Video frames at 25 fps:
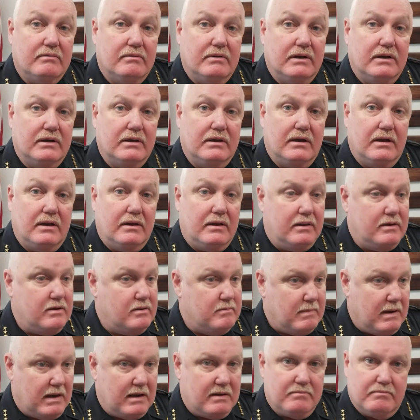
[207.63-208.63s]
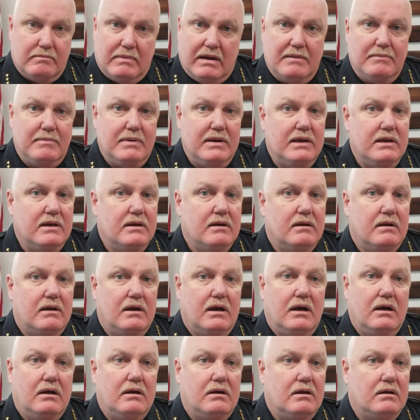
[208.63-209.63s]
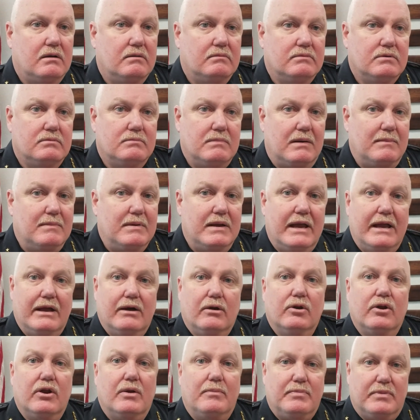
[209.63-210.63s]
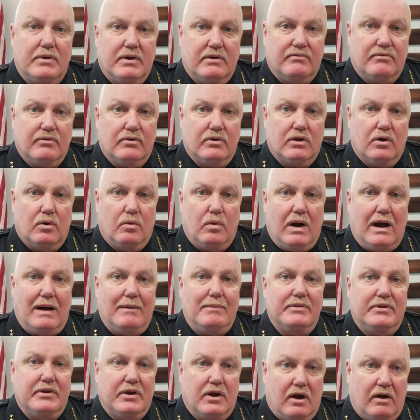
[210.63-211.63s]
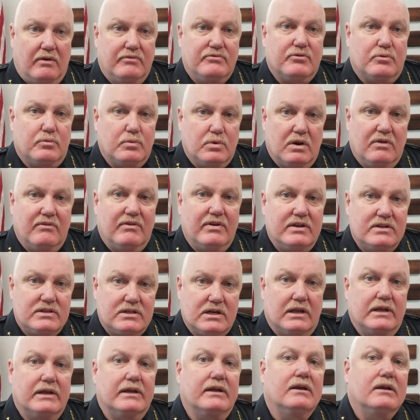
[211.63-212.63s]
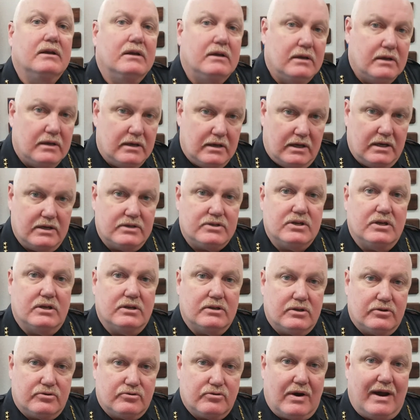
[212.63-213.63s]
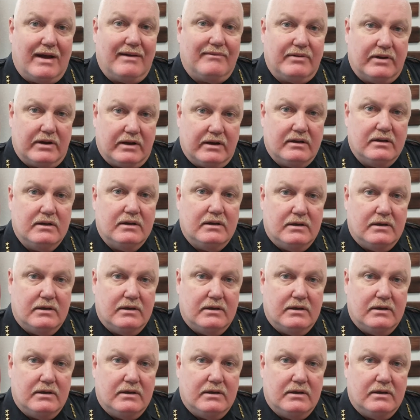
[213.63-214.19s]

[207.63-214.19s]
and then you may be held up there for a little while, but the officer will eventually get you into traffic.